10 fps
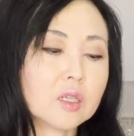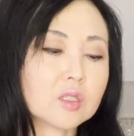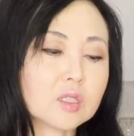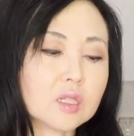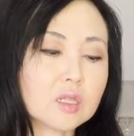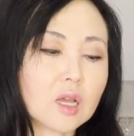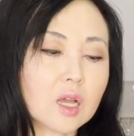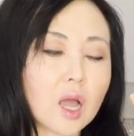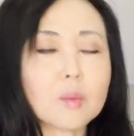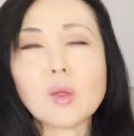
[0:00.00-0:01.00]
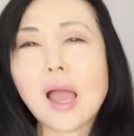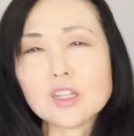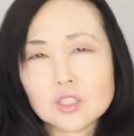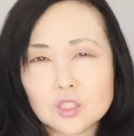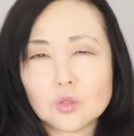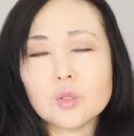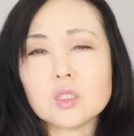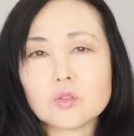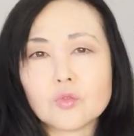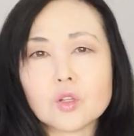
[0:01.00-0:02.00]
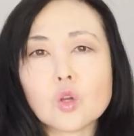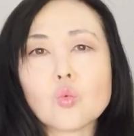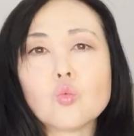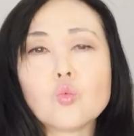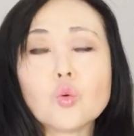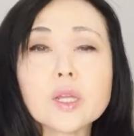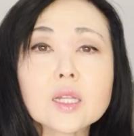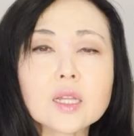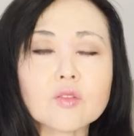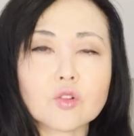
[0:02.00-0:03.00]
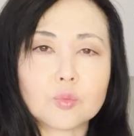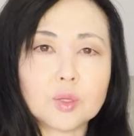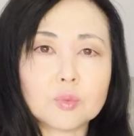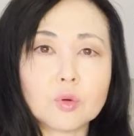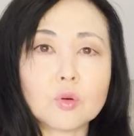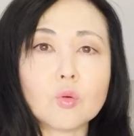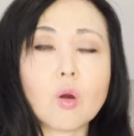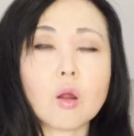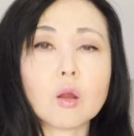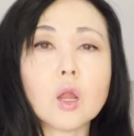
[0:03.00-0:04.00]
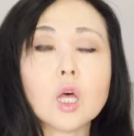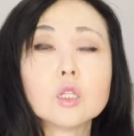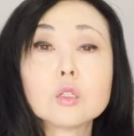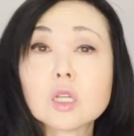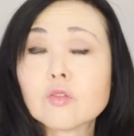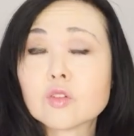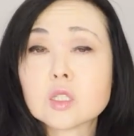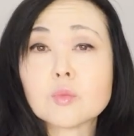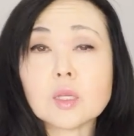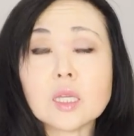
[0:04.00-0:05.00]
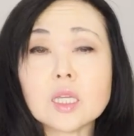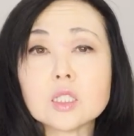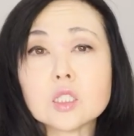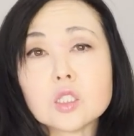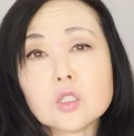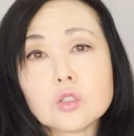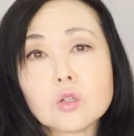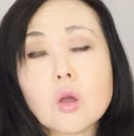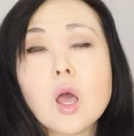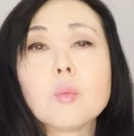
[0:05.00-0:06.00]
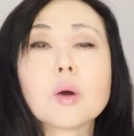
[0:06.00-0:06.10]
sit, I'm actually doing this video really for people who are looking for something easy to do,